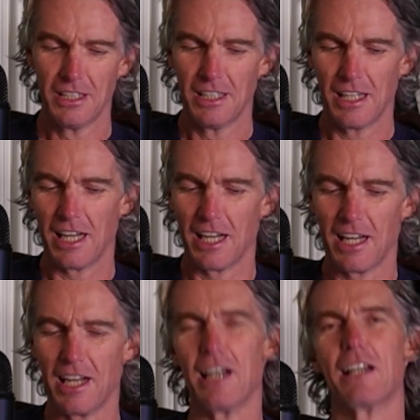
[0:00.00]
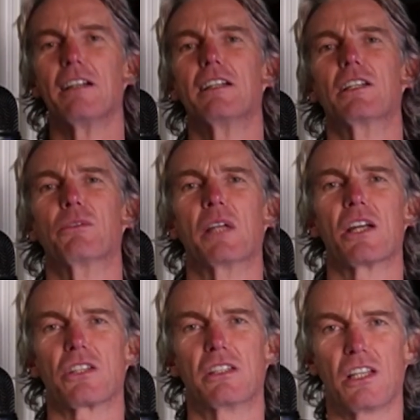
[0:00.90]
We
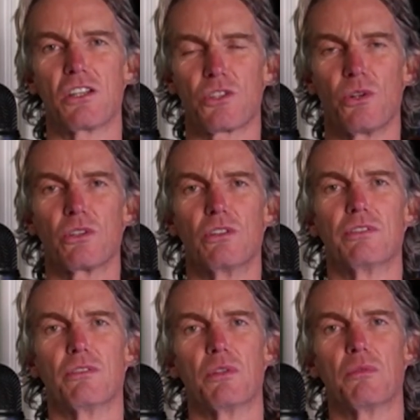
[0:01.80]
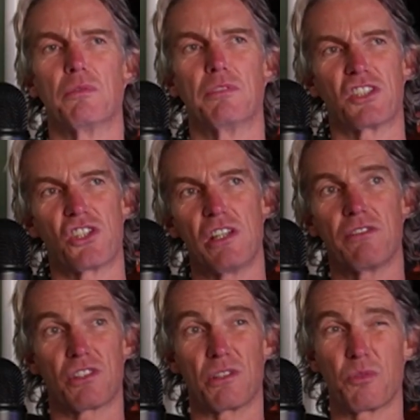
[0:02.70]
actually take stock of what we've
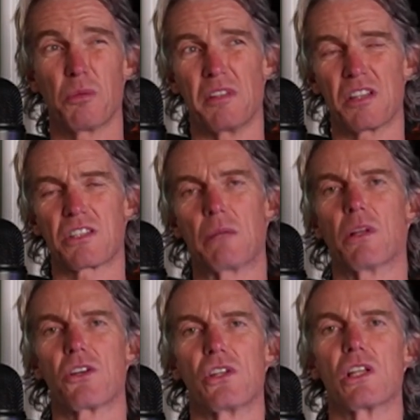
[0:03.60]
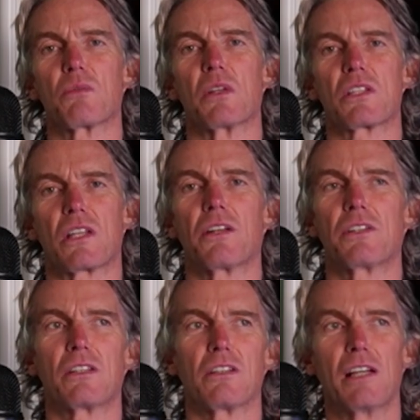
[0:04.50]
achieved since probably this time last year is when it
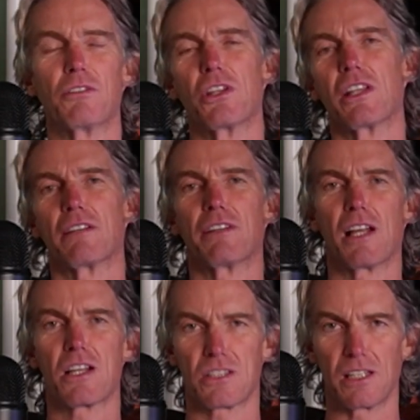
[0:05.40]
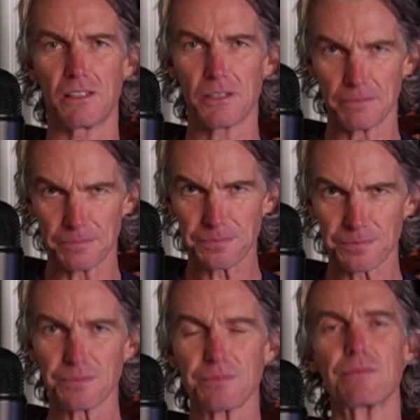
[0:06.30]
started. Lying down at the river last night
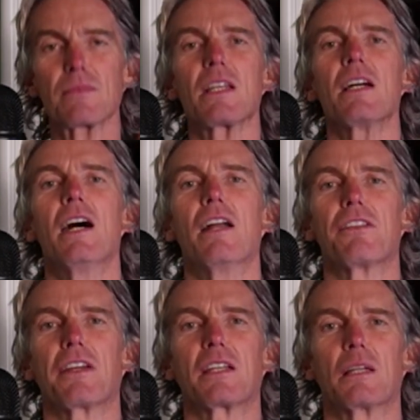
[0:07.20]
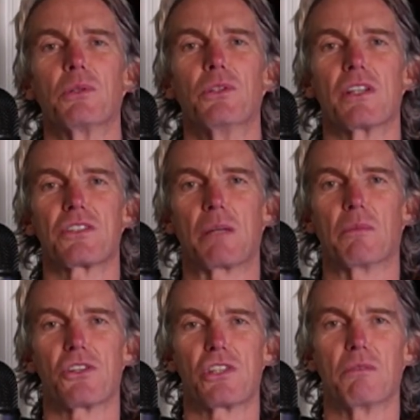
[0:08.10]
and thinking about this time
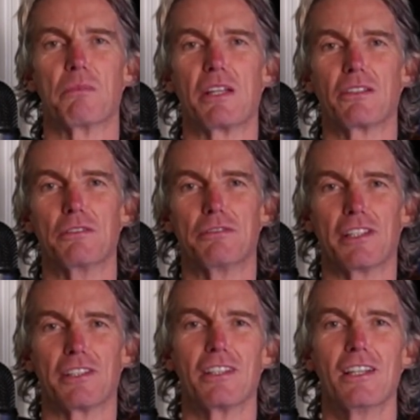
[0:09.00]
last year when Michael and Fern